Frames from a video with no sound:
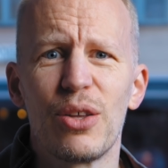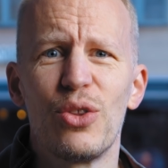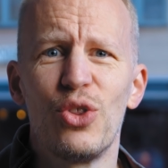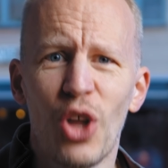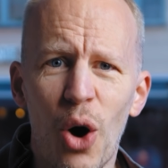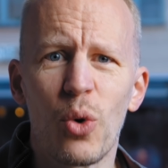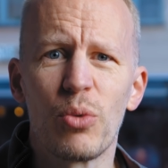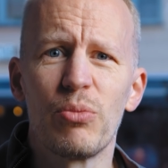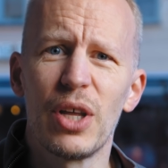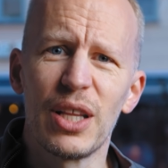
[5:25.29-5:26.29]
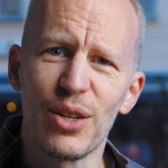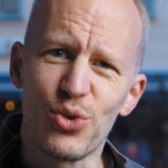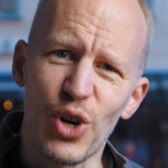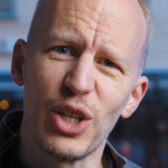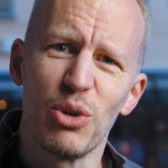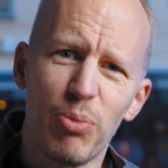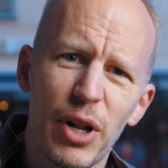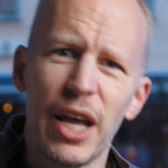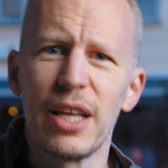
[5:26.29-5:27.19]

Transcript: No, then I'll try to play